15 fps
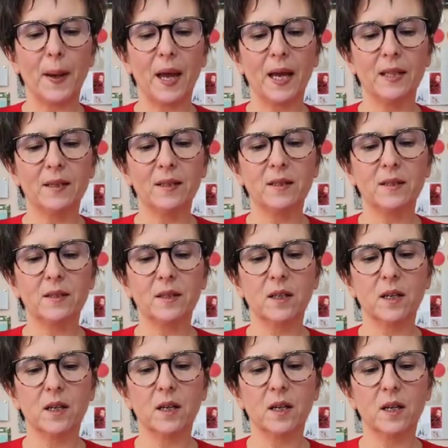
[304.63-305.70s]
And
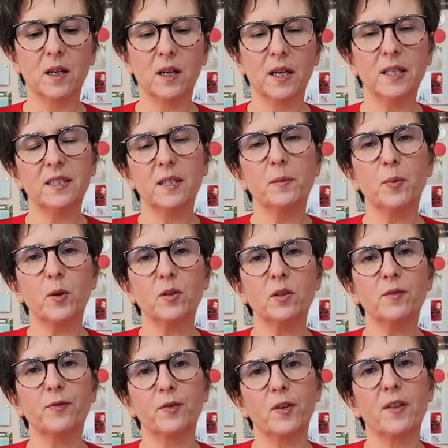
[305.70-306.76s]
it's
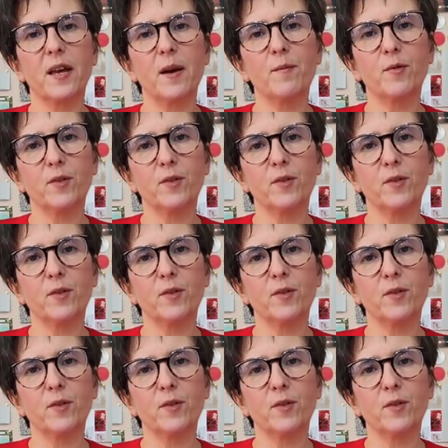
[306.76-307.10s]
important for them,